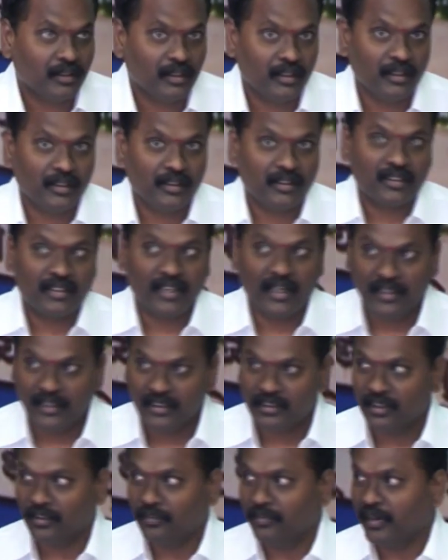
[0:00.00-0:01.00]
the
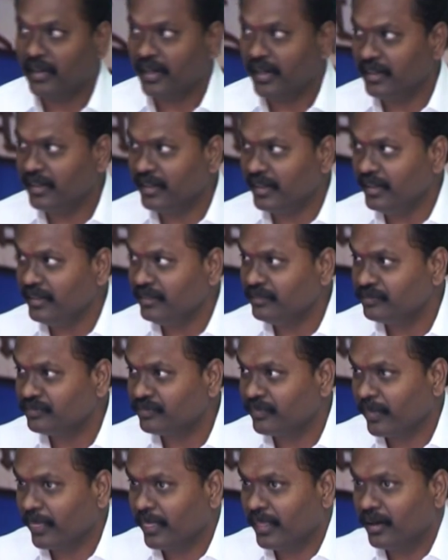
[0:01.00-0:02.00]
status of a country
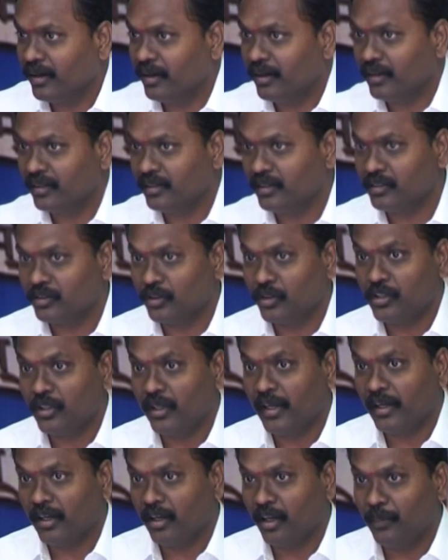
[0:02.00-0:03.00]
or the
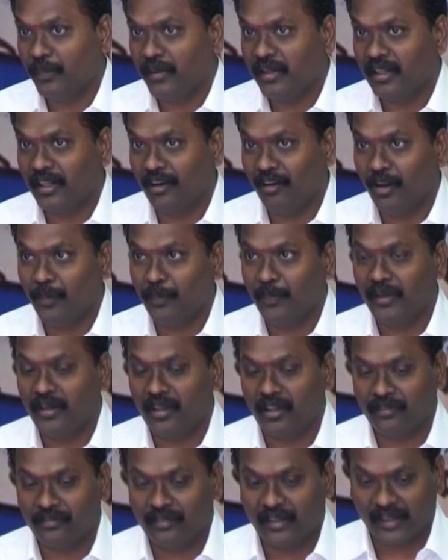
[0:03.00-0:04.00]
socio-economic
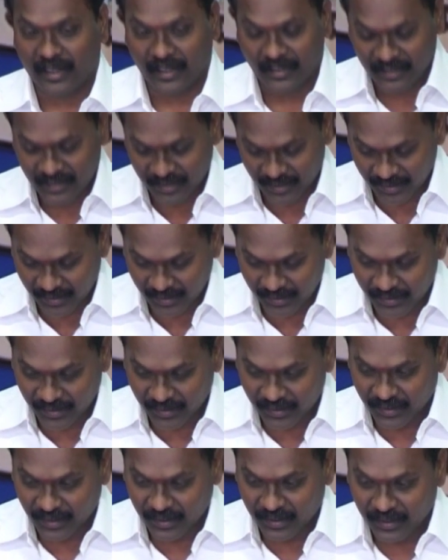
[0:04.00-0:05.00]
development of the country
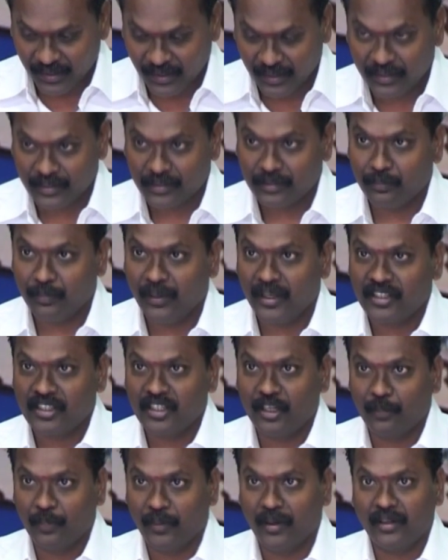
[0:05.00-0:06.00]
is
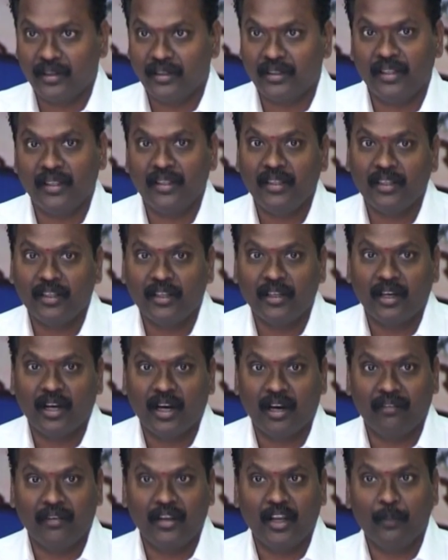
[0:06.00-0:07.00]
based upon the
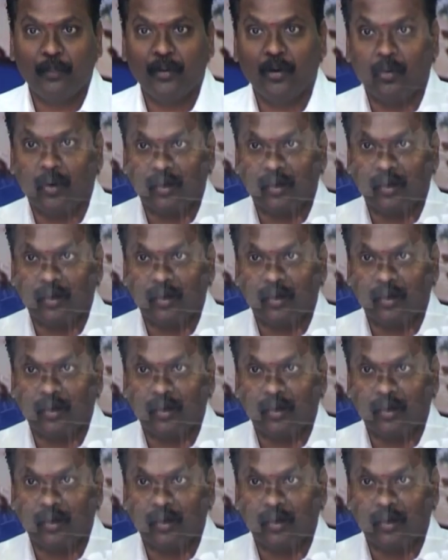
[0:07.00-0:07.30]
available